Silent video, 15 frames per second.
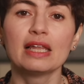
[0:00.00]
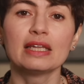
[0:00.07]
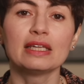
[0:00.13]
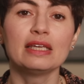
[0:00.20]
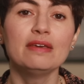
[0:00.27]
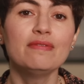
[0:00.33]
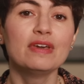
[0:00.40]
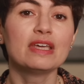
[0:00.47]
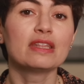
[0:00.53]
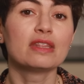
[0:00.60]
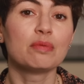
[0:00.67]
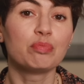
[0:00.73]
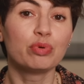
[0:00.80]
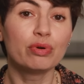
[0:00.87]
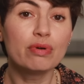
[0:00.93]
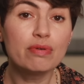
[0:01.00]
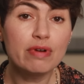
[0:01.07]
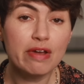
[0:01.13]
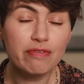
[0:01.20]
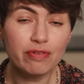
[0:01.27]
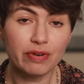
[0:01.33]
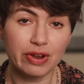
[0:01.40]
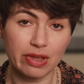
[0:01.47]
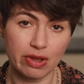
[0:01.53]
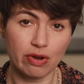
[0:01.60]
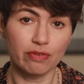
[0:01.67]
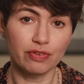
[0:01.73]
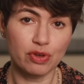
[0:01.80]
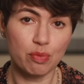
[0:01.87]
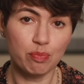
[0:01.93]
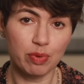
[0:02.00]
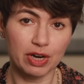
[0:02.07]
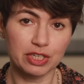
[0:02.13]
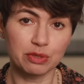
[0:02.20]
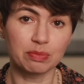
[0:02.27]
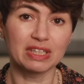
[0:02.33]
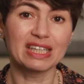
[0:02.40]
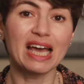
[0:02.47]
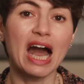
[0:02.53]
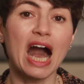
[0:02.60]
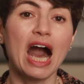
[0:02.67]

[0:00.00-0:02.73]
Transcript: Leaving the periphery of your parchment